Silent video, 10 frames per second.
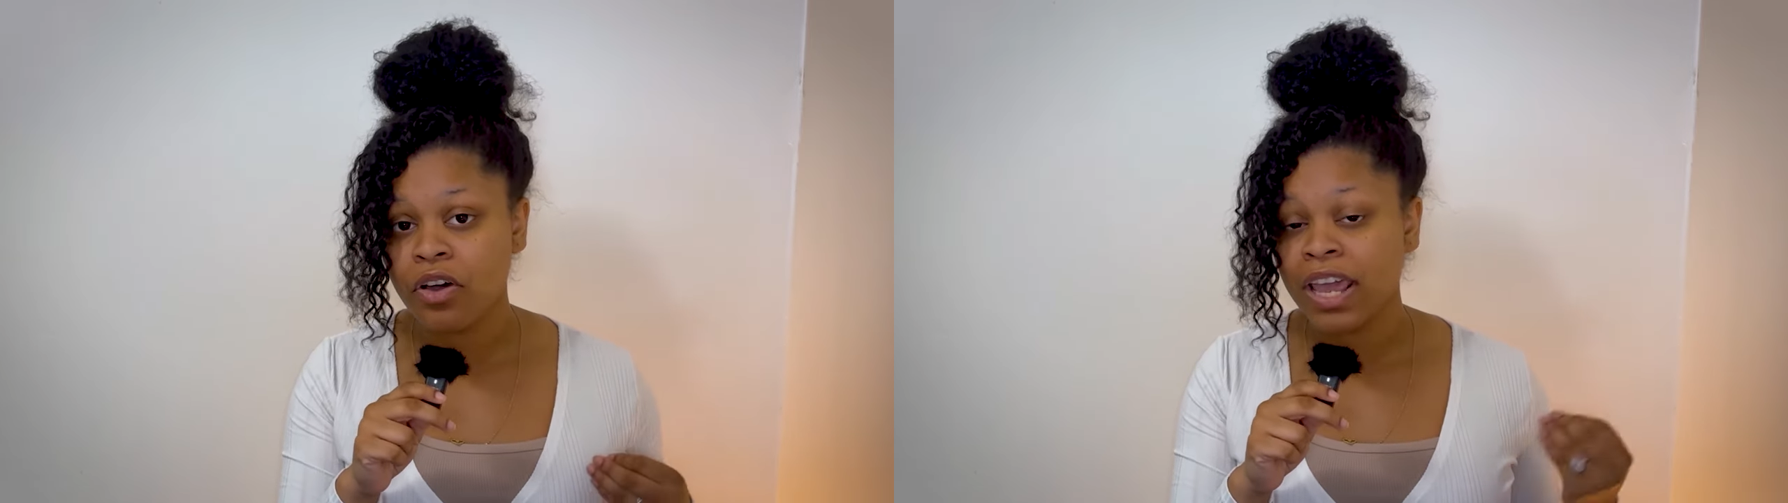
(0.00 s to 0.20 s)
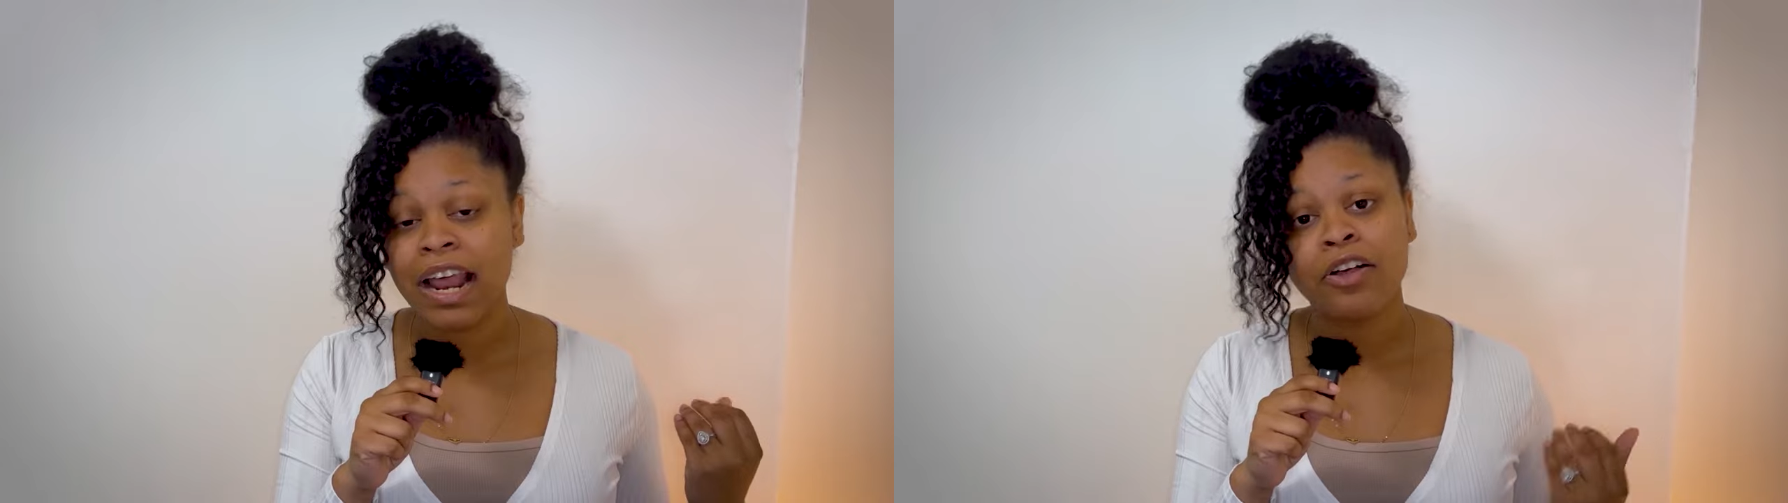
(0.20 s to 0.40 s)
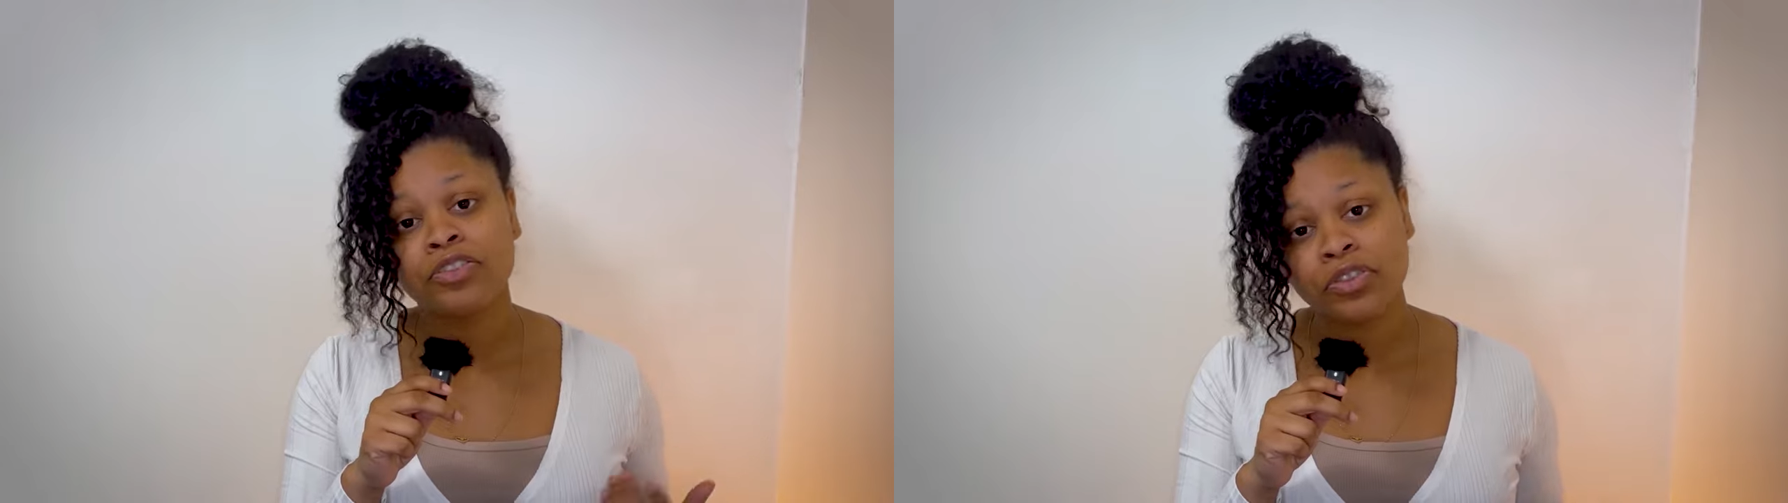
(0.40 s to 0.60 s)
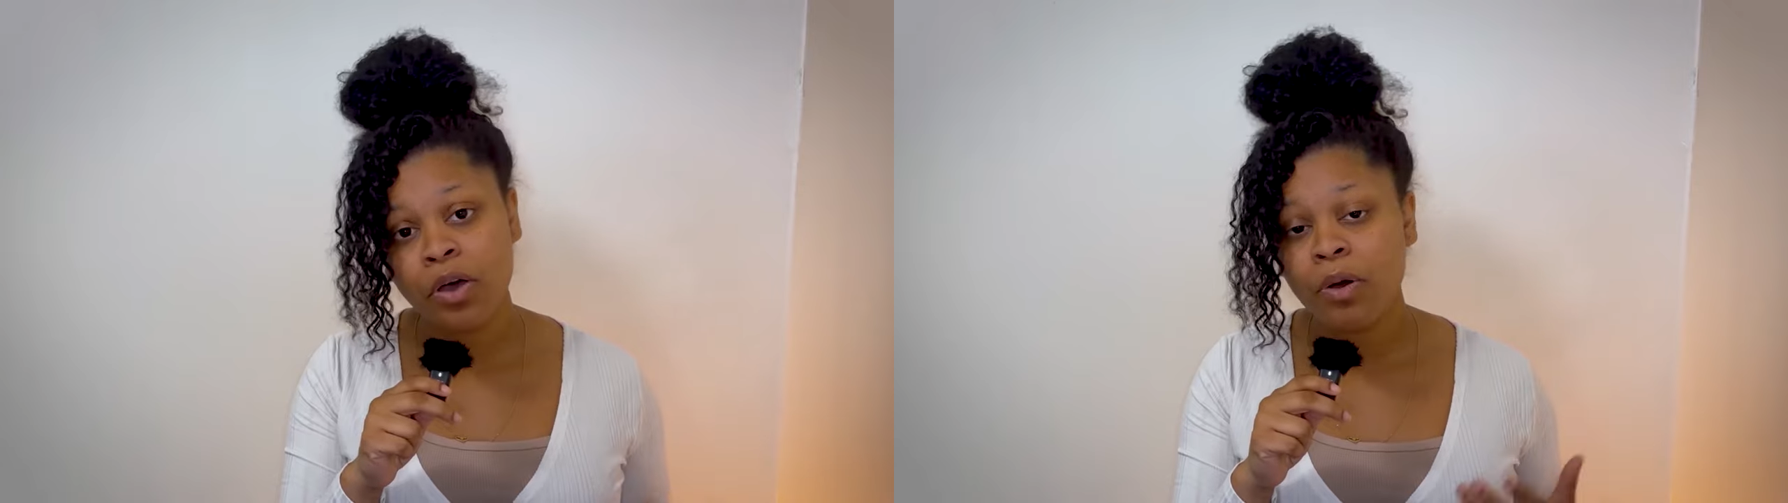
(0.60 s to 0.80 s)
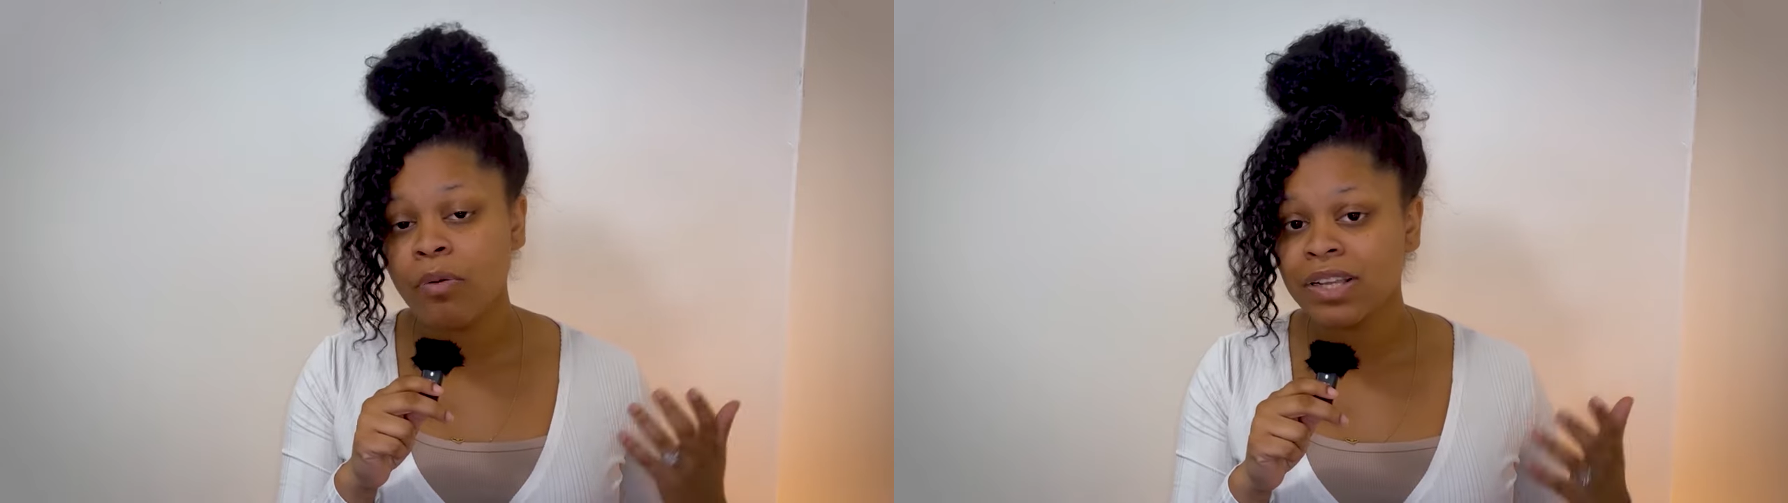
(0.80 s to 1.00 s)
And
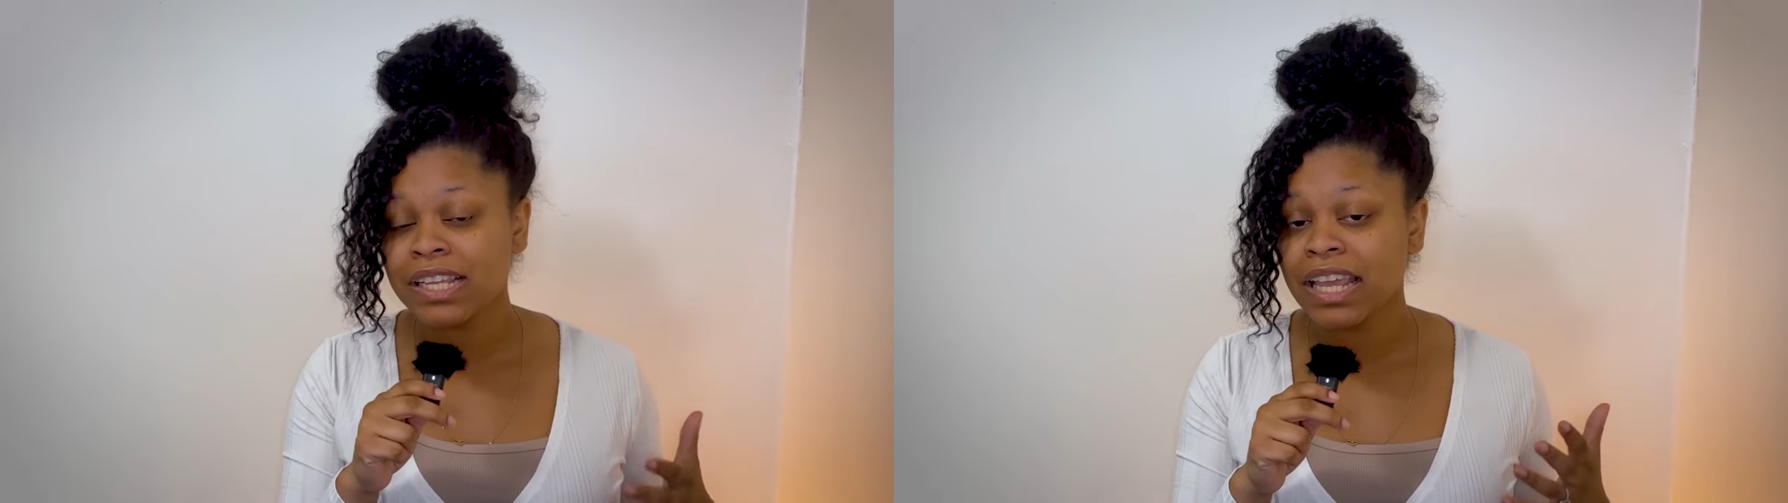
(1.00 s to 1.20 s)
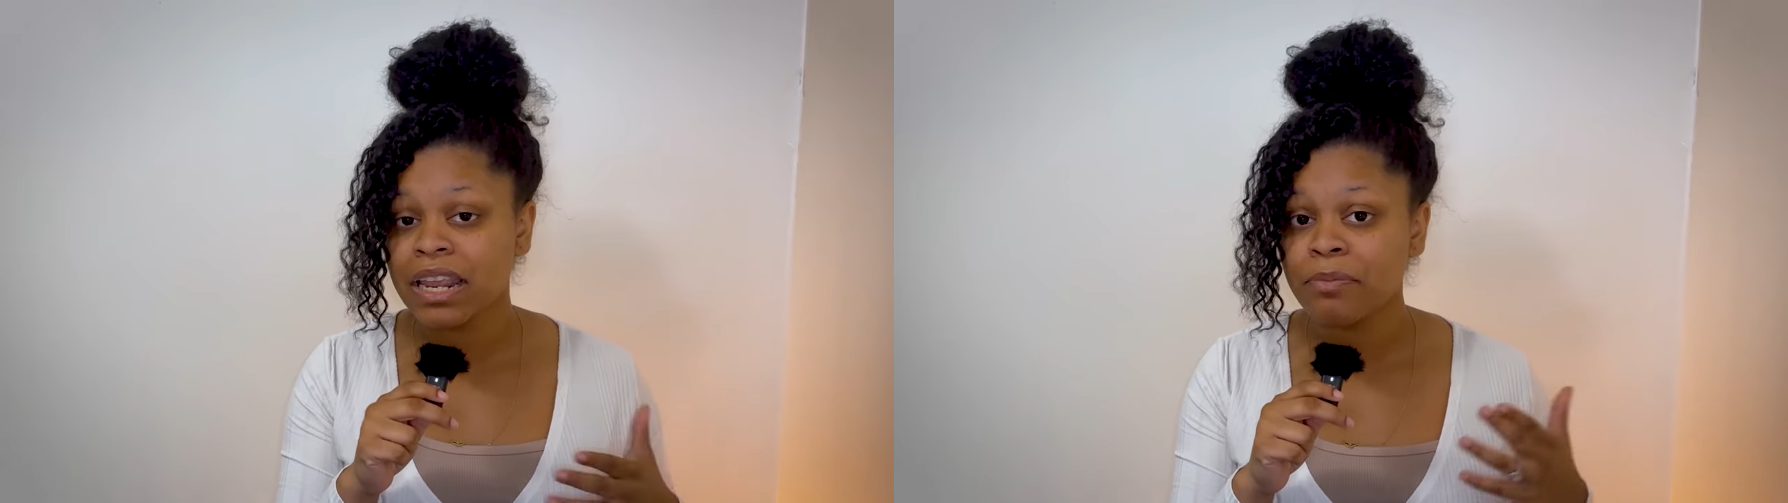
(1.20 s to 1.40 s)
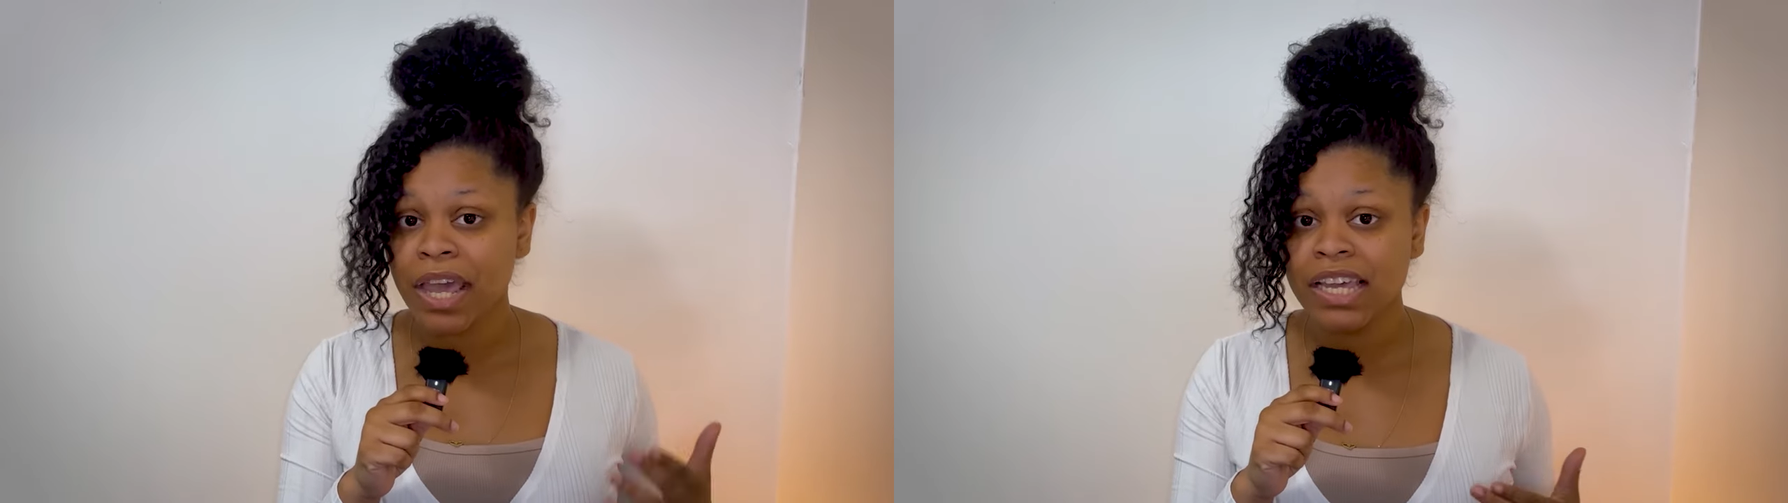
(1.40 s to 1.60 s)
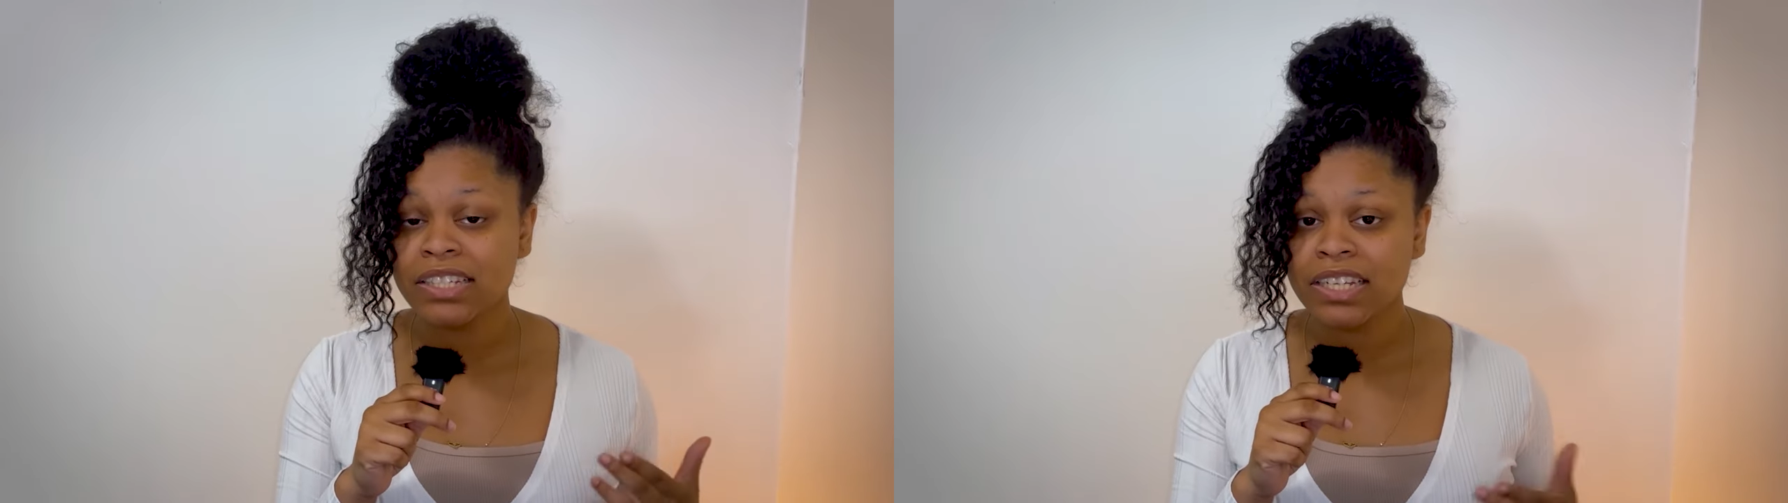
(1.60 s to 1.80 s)
although I wasn't getting paid